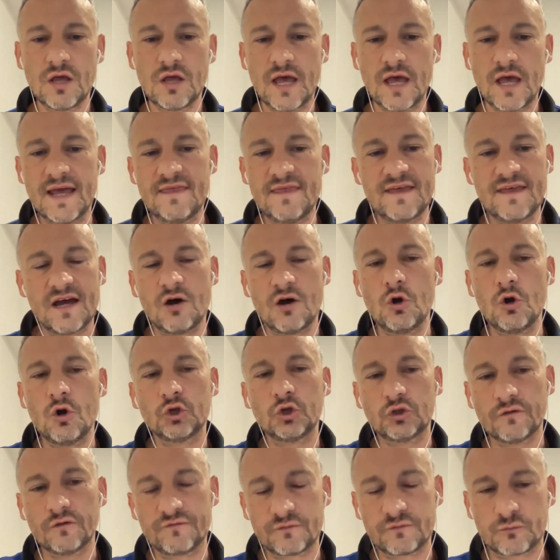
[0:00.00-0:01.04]
and there are a lot
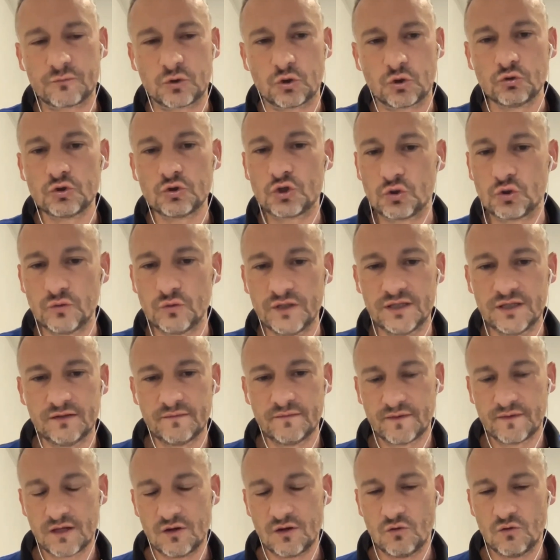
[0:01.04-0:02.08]
of country
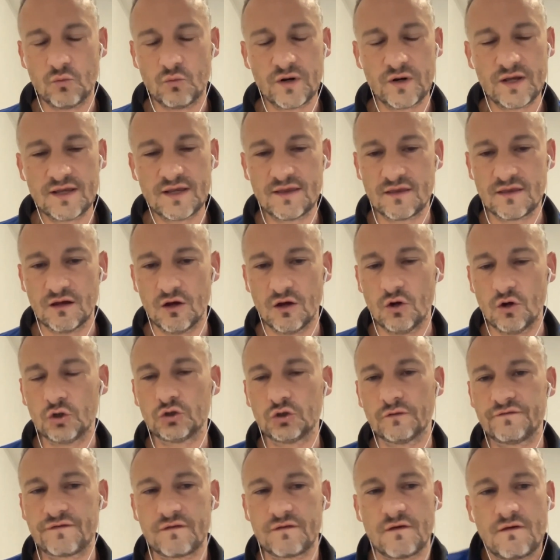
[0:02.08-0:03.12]
with a lot
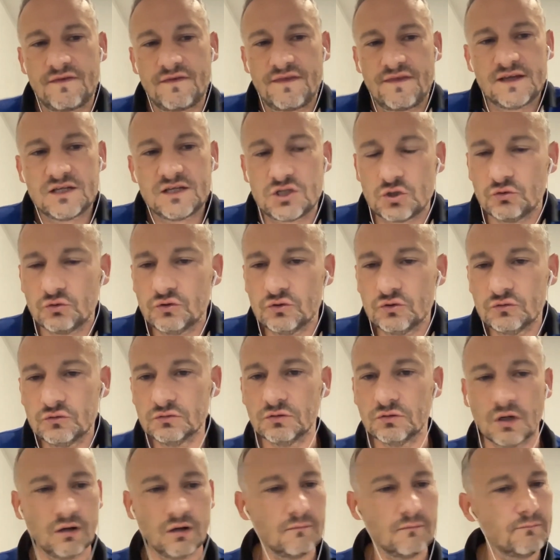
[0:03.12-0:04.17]
of things to
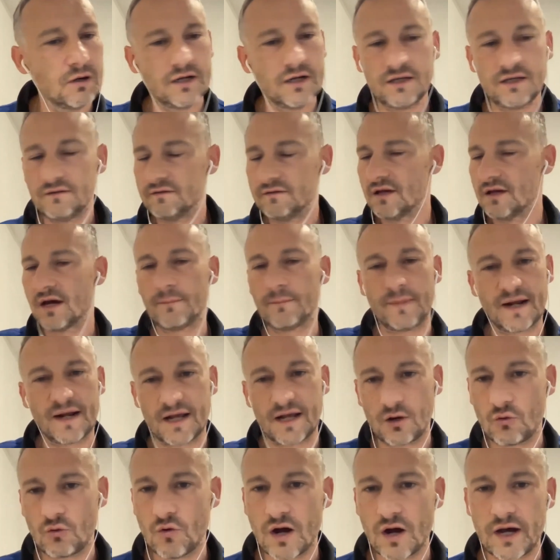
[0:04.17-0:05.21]
do. Bolivia,
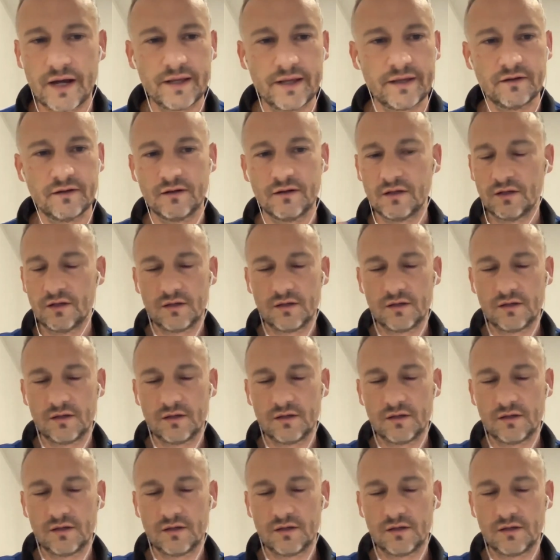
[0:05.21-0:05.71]
Paraguay.